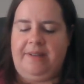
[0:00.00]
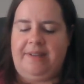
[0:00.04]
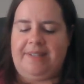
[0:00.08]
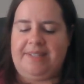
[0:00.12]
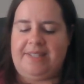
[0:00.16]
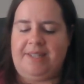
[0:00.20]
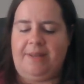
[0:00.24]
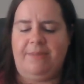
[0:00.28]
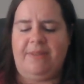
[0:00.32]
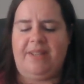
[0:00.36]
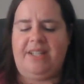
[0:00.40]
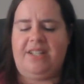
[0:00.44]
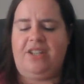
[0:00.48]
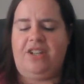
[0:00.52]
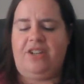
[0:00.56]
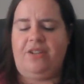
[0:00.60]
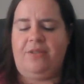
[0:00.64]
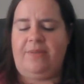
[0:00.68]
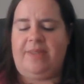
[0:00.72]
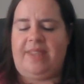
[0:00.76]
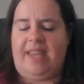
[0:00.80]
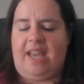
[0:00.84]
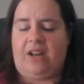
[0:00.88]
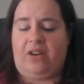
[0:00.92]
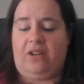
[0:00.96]
Something to do
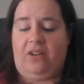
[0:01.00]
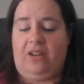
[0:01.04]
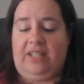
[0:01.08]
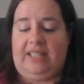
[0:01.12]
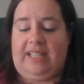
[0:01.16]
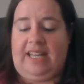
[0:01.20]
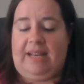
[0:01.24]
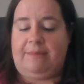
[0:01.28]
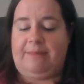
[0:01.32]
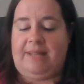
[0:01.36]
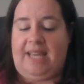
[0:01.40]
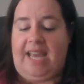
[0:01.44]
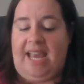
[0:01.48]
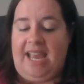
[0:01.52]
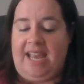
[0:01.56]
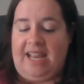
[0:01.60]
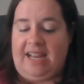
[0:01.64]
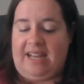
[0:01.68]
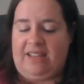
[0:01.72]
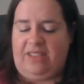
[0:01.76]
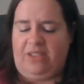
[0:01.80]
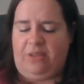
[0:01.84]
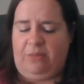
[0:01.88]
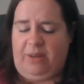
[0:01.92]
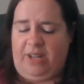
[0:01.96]
with that girl named
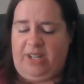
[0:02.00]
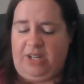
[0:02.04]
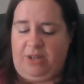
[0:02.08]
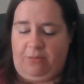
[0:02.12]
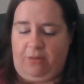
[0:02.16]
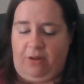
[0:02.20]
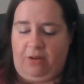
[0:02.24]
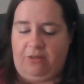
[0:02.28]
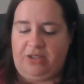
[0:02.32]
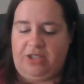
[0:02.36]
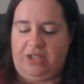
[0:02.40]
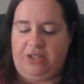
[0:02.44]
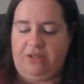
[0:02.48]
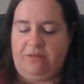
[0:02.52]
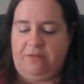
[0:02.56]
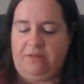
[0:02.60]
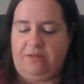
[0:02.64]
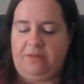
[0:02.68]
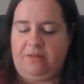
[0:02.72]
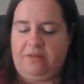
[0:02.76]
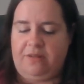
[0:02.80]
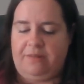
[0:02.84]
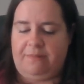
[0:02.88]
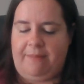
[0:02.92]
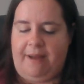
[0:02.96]
Egg, the one you wrote to?
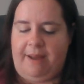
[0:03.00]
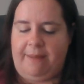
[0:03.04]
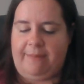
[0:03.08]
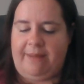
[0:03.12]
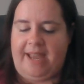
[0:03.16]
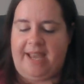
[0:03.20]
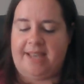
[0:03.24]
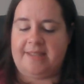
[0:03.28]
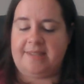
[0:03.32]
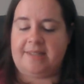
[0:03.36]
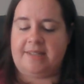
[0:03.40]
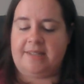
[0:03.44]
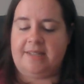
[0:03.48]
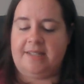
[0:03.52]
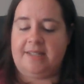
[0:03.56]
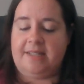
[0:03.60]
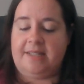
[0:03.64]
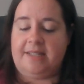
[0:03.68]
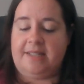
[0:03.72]
Mom asked.